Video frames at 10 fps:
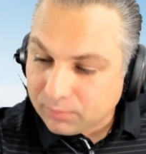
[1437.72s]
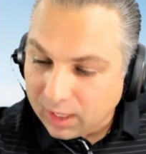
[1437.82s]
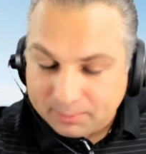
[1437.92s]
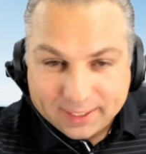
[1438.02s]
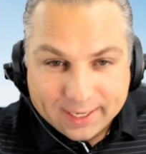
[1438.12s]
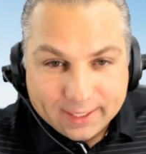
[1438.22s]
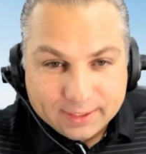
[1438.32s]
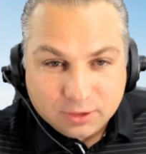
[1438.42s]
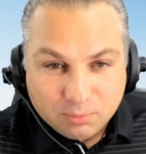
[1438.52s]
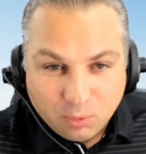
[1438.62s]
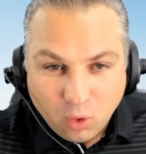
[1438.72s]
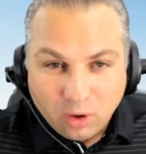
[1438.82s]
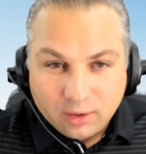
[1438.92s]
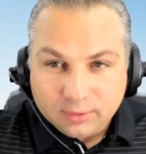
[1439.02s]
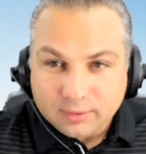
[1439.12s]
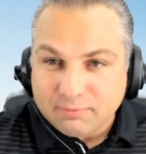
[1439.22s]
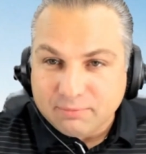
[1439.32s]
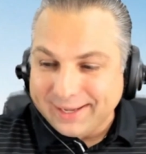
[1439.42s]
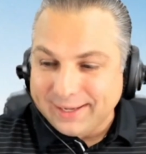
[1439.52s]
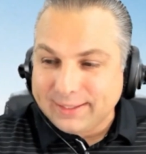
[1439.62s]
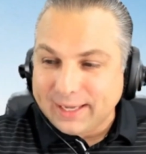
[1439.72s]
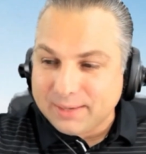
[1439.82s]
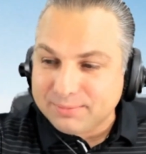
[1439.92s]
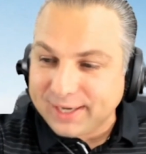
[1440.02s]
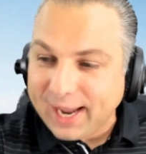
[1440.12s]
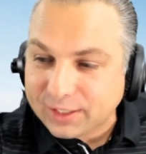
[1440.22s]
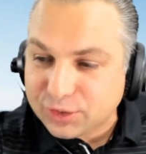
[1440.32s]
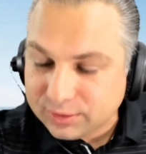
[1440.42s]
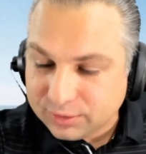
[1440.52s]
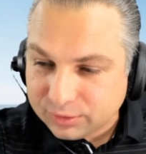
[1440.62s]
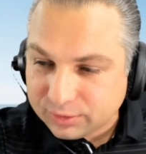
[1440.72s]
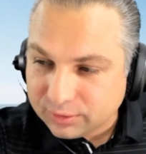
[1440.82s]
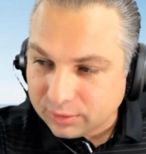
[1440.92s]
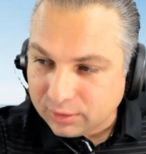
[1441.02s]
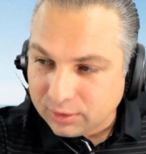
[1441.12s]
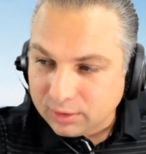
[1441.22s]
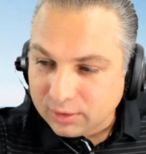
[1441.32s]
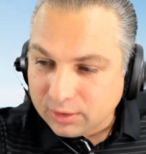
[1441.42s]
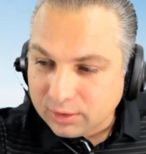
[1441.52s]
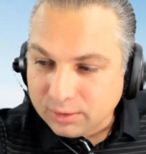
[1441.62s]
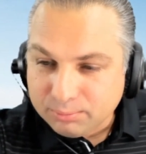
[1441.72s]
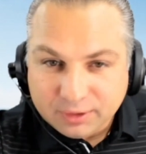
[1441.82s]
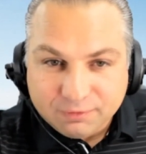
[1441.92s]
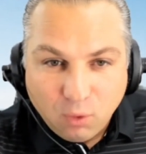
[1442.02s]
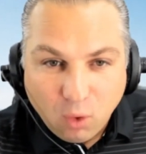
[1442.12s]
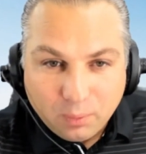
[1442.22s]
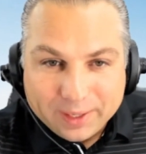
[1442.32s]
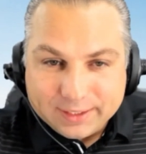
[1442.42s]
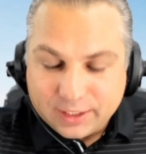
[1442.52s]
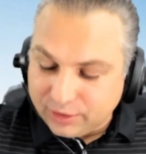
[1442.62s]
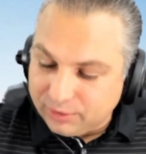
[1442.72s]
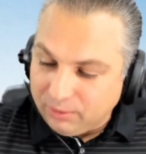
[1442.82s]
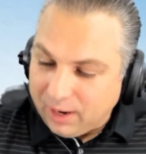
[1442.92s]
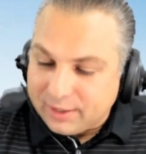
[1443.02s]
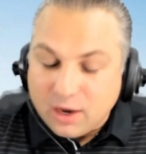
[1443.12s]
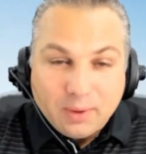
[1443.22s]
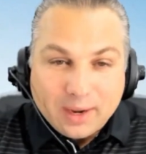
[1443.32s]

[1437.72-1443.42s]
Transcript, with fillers: I'm going to get into more of my in game reactions. Before we do, I know